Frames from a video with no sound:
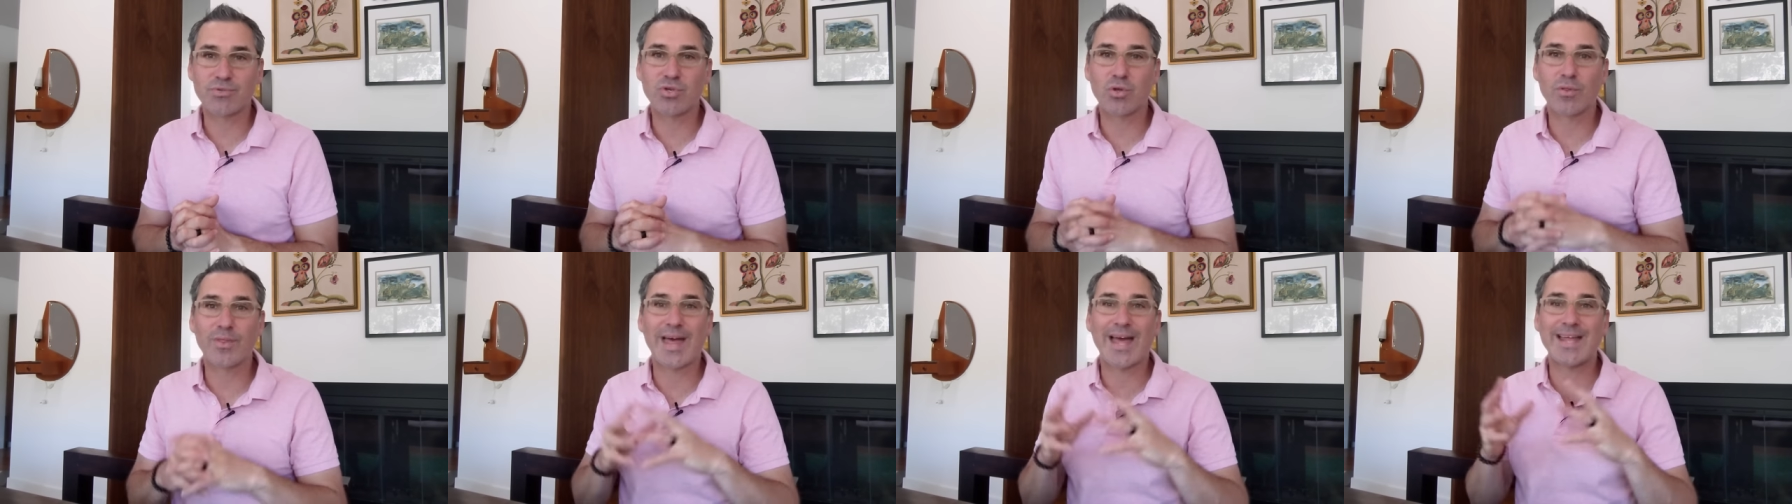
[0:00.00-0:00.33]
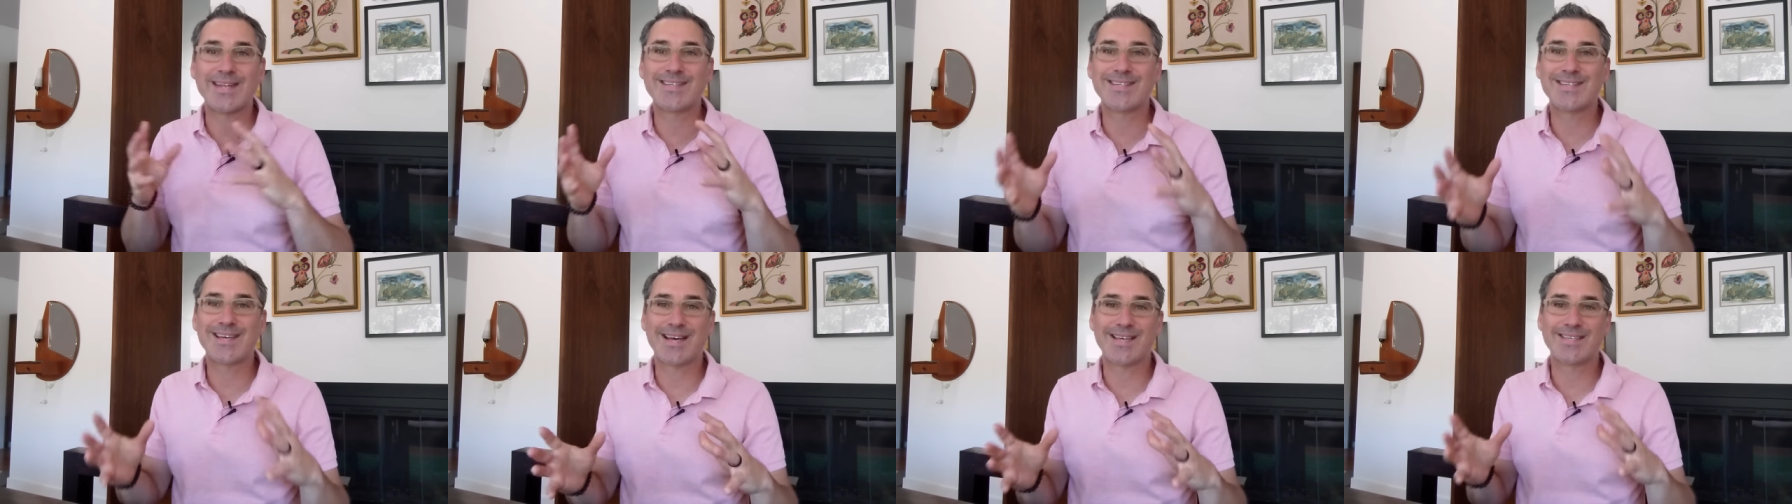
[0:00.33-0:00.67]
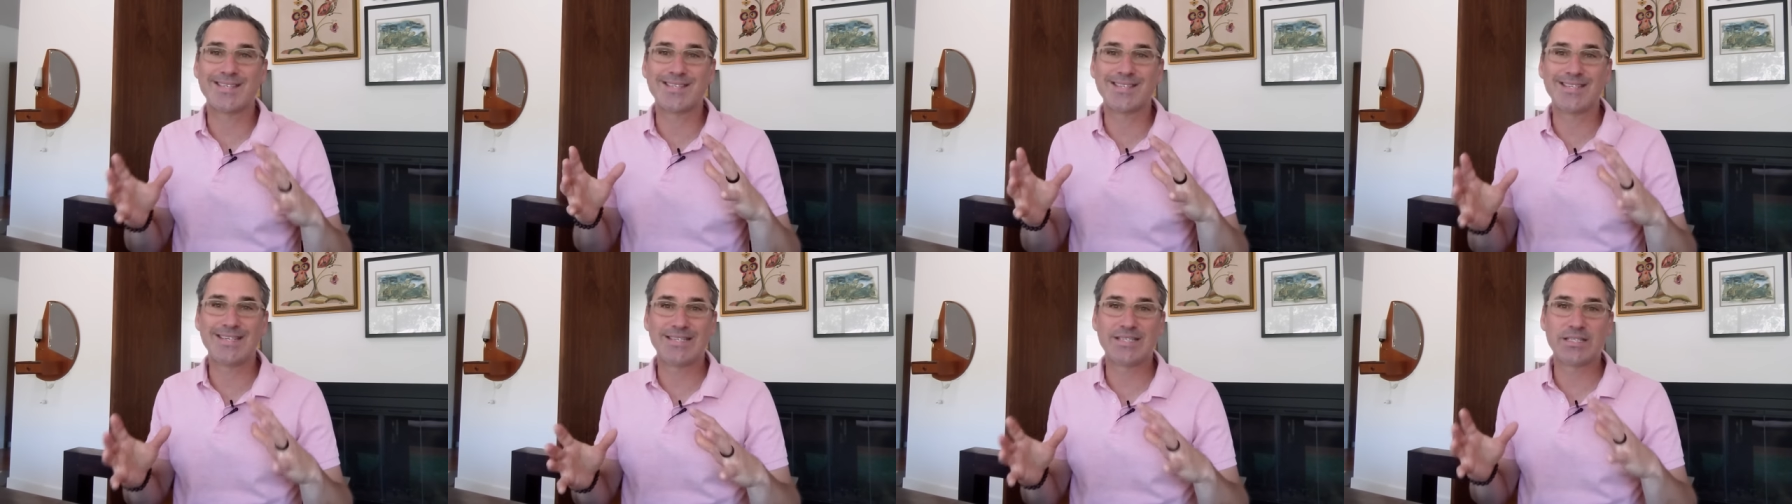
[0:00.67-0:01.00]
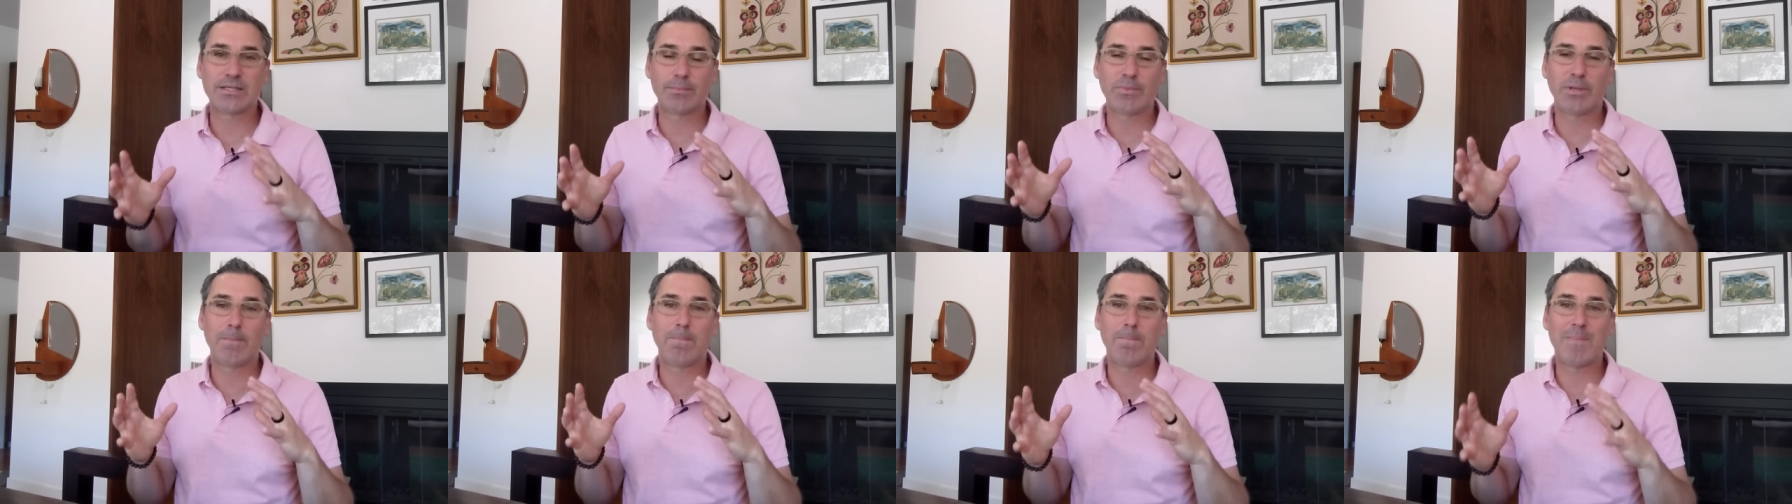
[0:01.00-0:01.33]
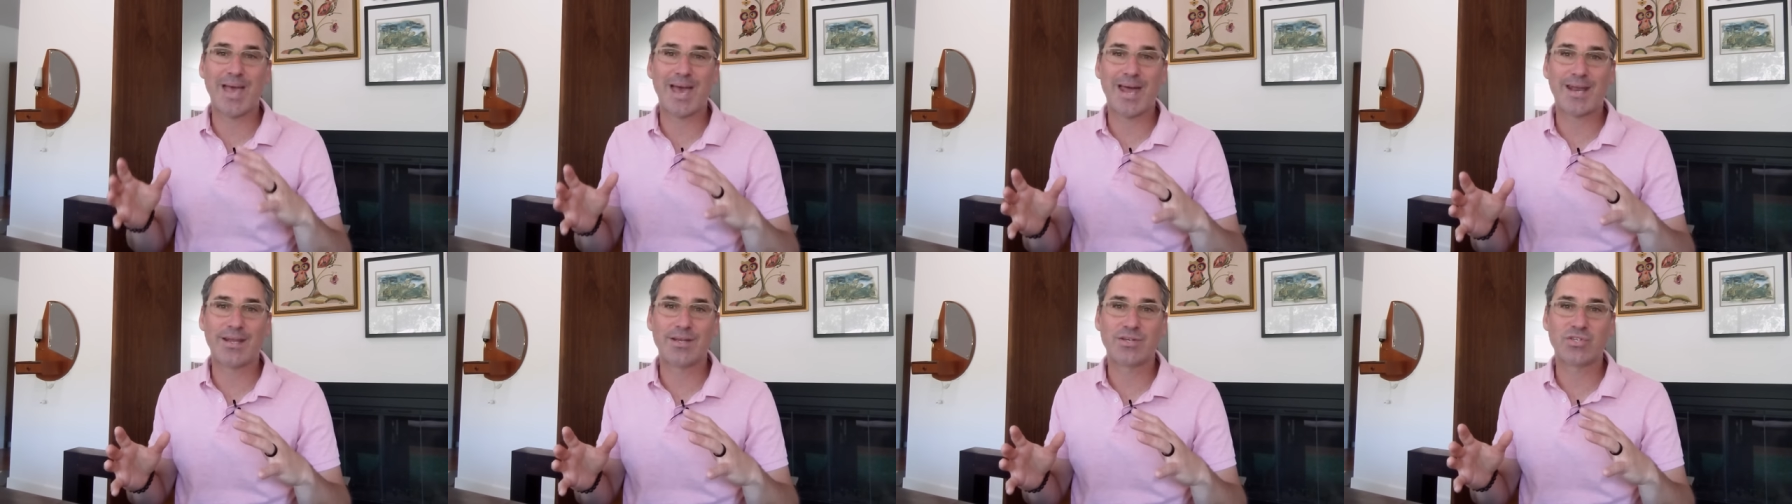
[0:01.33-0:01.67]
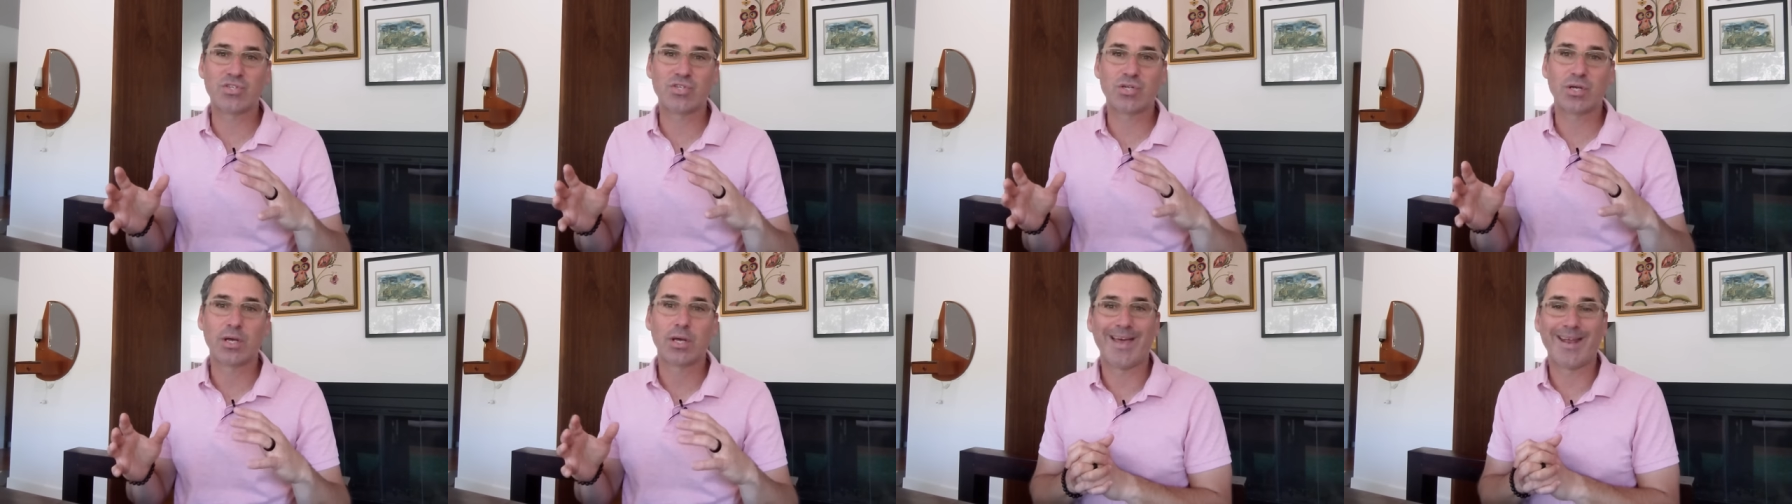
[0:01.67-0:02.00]
So that does need to be
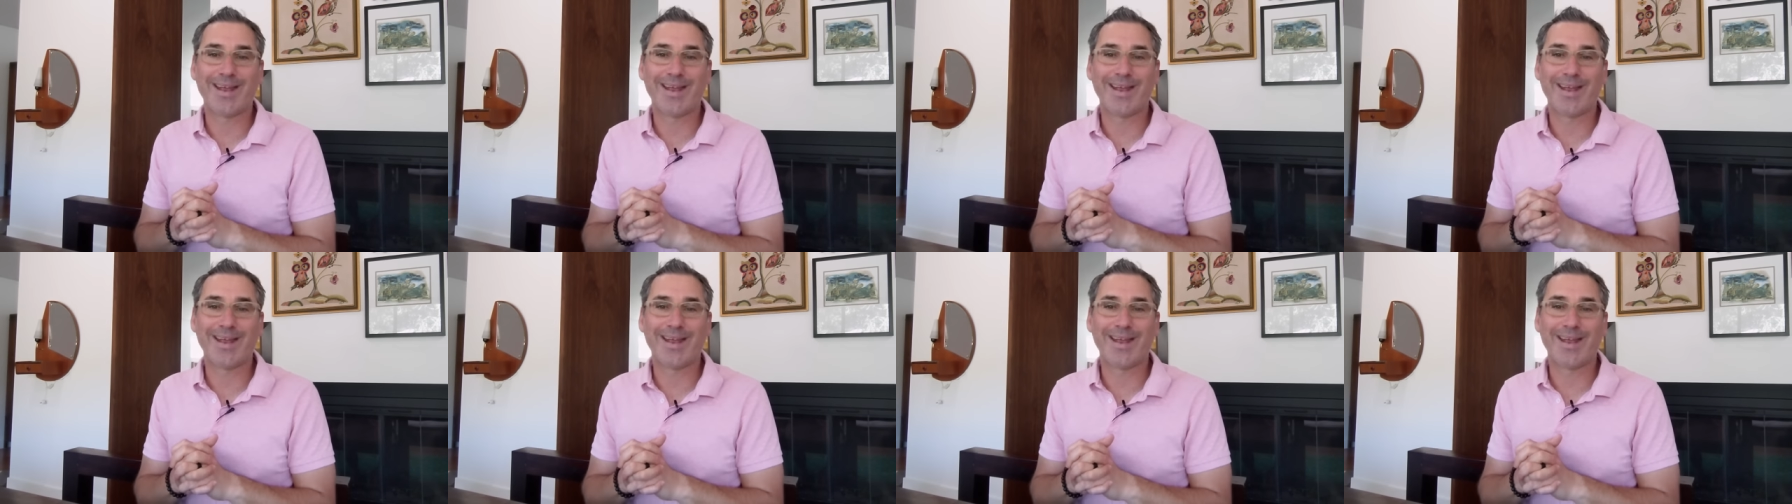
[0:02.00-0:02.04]
managed